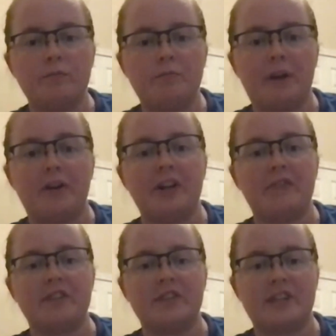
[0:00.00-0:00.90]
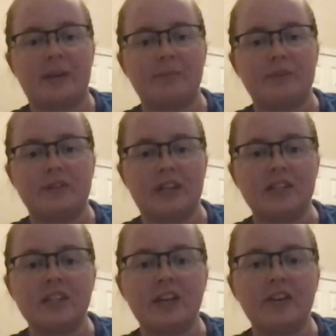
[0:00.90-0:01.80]
Barony of the Steps get
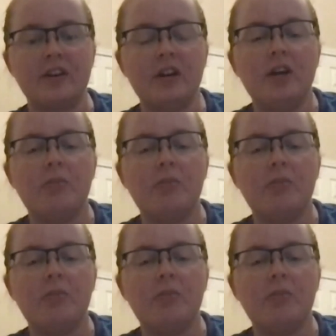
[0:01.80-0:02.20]
together.